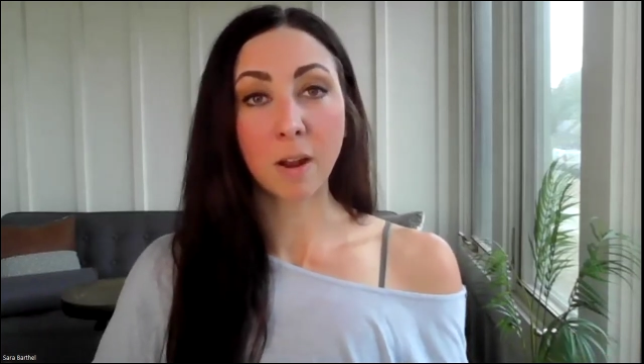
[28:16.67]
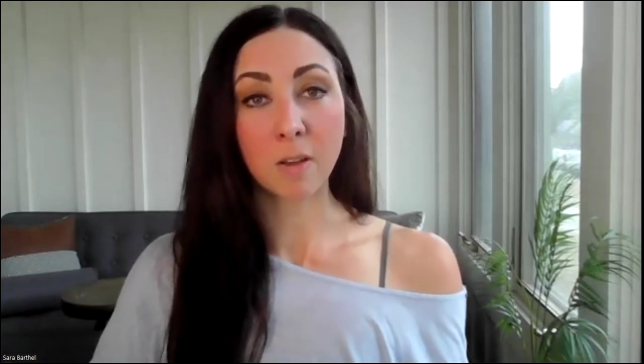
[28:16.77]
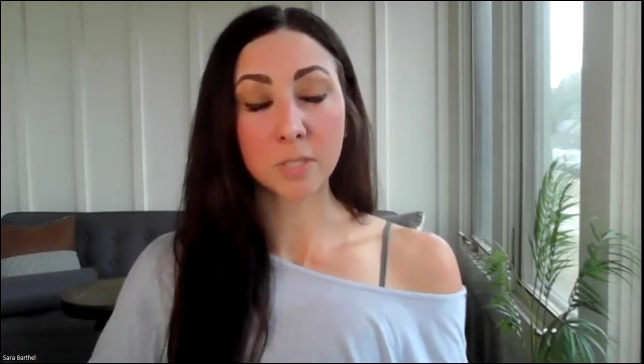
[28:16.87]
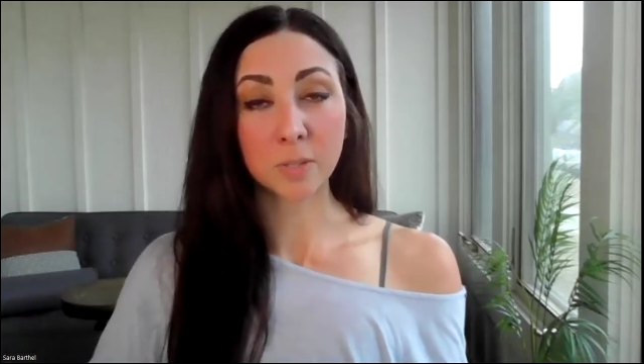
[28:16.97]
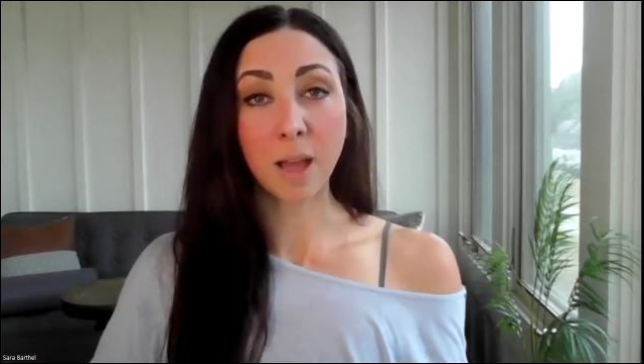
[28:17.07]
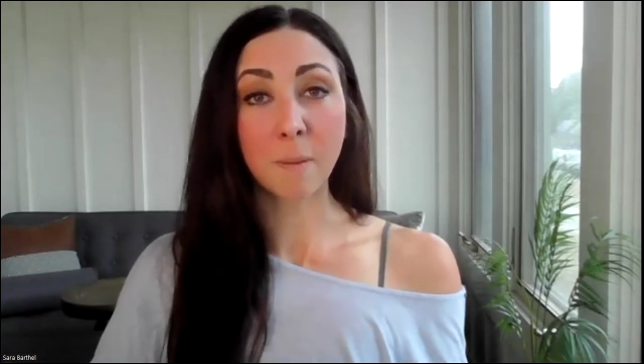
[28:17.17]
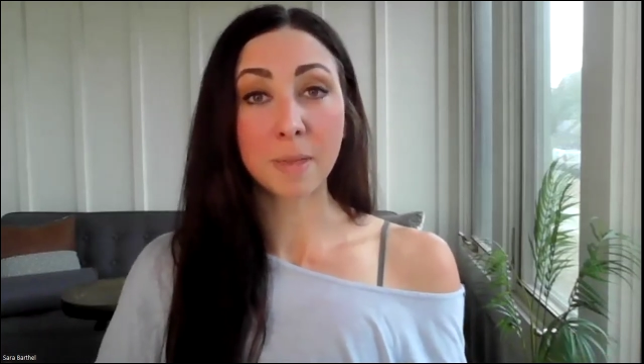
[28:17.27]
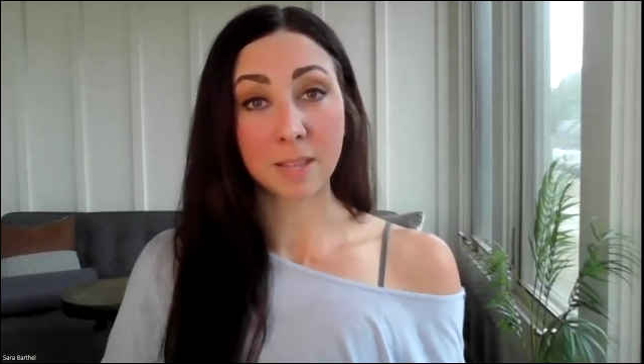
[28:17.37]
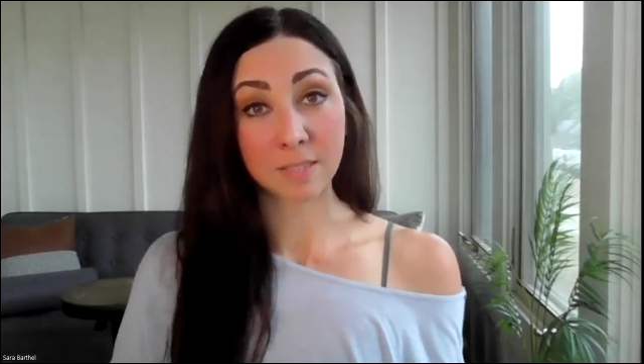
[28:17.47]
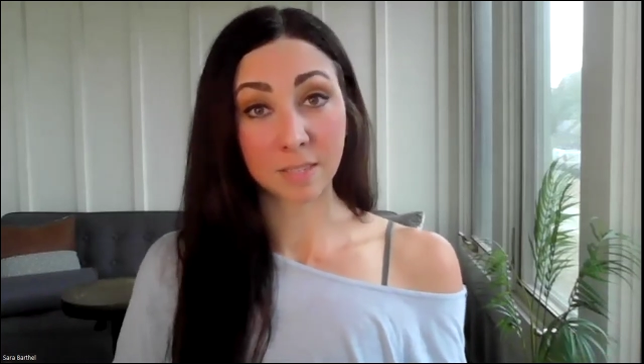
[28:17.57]
but also not
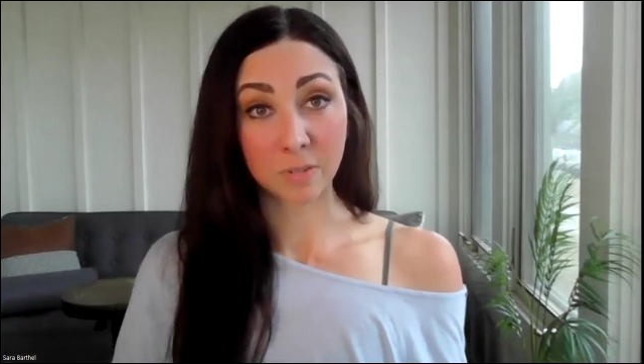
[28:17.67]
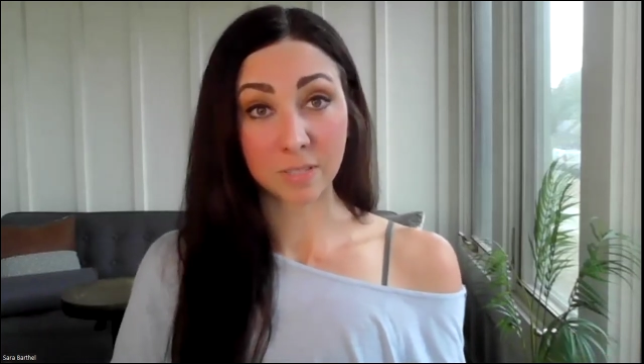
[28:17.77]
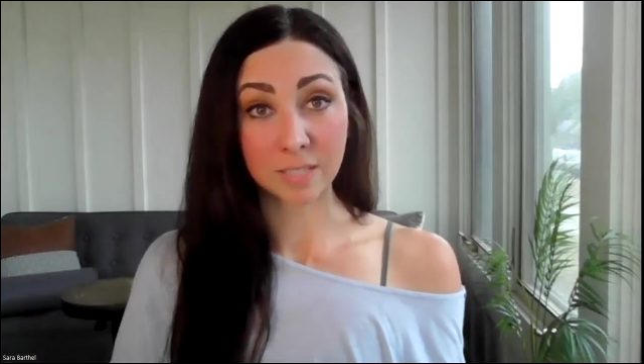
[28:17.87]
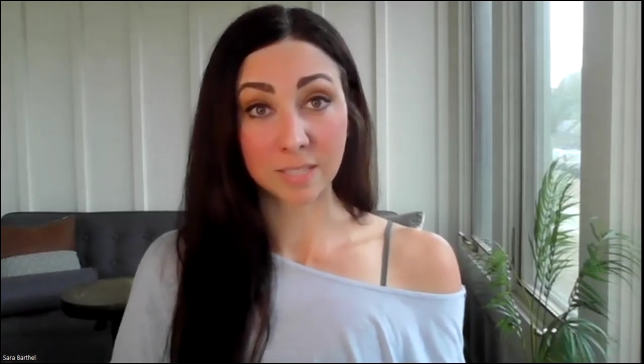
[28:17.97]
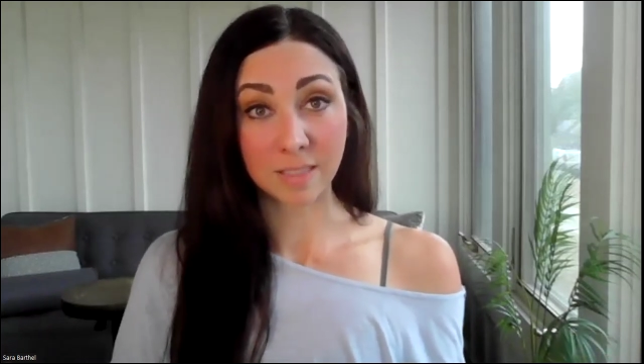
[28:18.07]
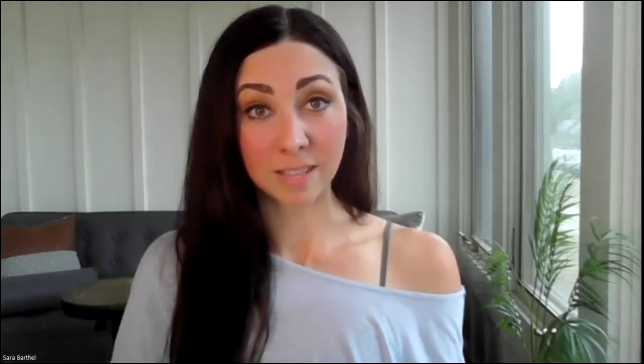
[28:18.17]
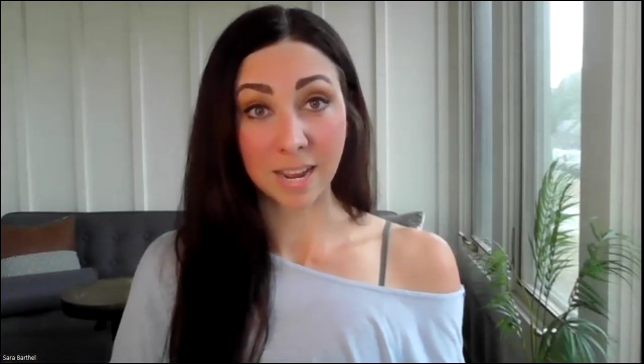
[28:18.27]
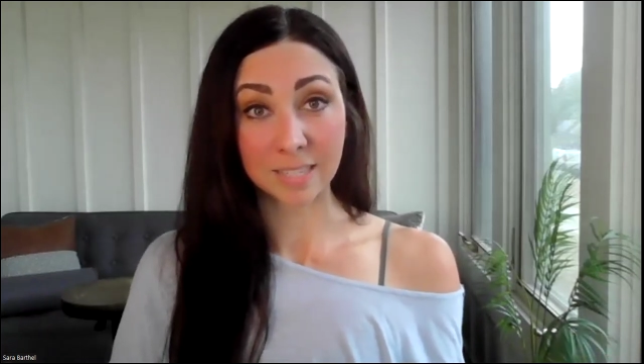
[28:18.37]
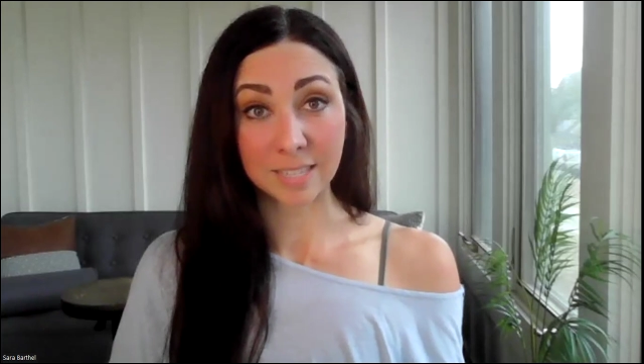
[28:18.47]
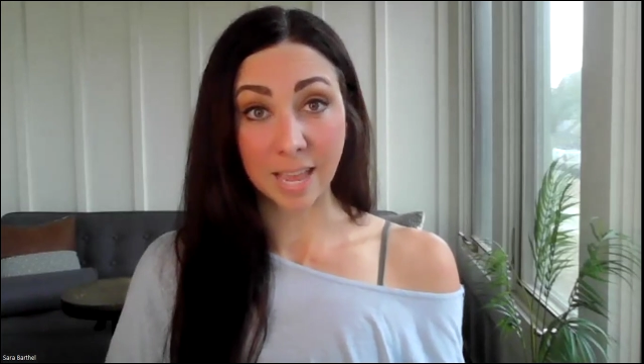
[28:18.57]
be insulin resistant the
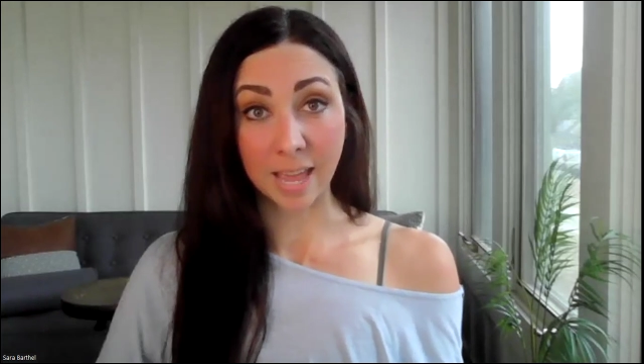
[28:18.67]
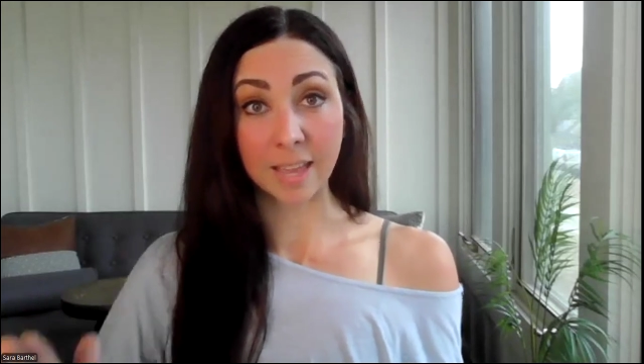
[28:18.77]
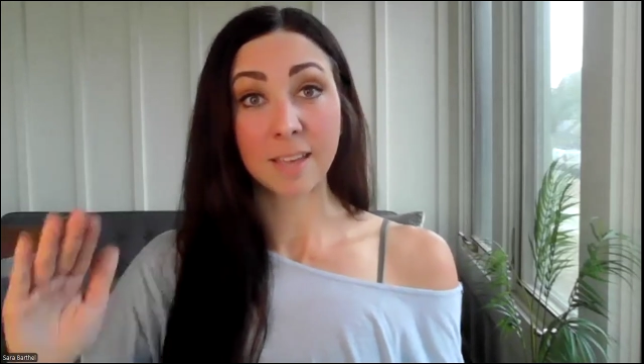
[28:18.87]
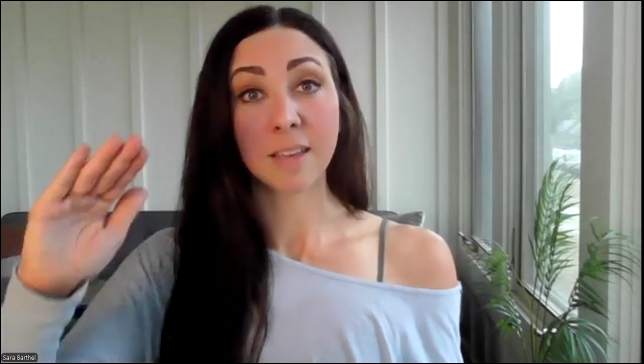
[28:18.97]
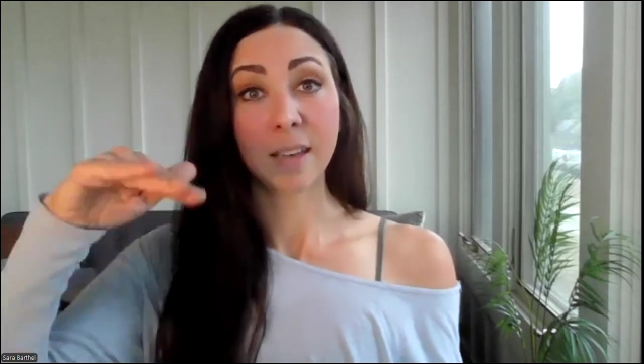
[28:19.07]
next day